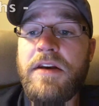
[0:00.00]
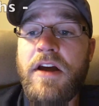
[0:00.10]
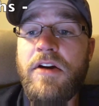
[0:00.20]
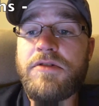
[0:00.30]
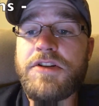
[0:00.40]

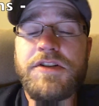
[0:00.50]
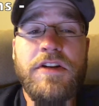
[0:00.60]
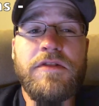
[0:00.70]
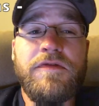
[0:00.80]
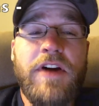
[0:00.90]
Now, just
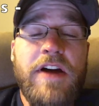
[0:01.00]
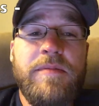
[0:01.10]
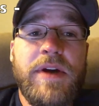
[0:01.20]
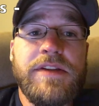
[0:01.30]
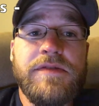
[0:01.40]
under
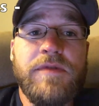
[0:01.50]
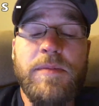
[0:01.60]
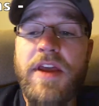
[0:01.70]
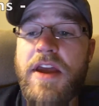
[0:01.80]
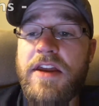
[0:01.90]
5 months
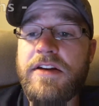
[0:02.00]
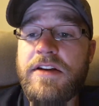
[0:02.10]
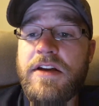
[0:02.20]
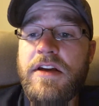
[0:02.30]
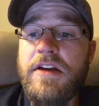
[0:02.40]
from then,
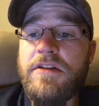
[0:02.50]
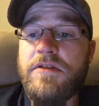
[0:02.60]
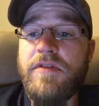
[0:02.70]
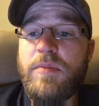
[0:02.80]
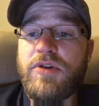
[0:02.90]

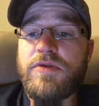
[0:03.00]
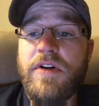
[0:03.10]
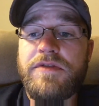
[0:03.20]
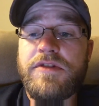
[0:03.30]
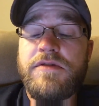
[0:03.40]
November
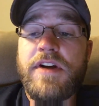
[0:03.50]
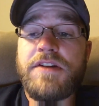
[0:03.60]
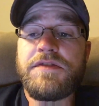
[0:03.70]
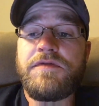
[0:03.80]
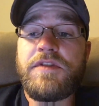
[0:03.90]
12th,
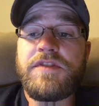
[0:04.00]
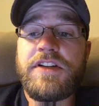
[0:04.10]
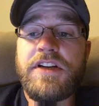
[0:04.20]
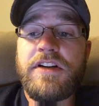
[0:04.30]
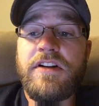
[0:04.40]

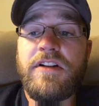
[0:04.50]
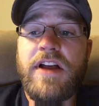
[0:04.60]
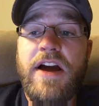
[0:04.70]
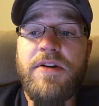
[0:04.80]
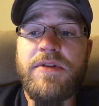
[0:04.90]
2015,
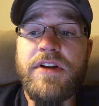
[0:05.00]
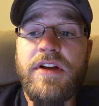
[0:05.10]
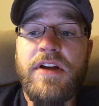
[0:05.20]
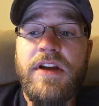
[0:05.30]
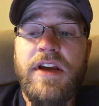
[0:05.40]
Cloud
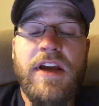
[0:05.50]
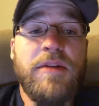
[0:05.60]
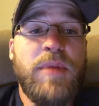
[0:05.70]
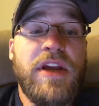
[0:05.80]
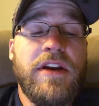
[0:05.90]

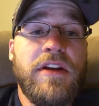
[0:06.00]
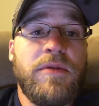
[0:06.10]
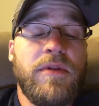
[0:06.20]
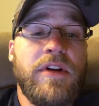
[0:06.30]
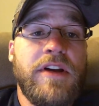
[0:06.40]
and
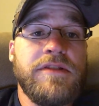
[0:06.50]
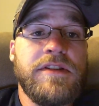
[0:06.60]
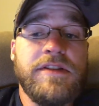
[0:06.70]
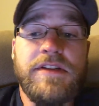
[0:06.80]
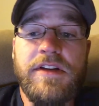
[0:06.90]
Bayonetta were
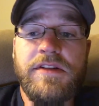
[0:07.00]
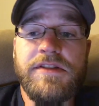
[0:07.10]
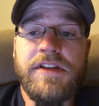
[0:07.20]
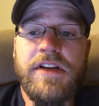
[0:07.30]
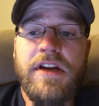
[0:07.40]
announced as
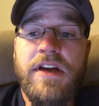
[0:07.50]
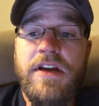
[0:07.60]
DLC.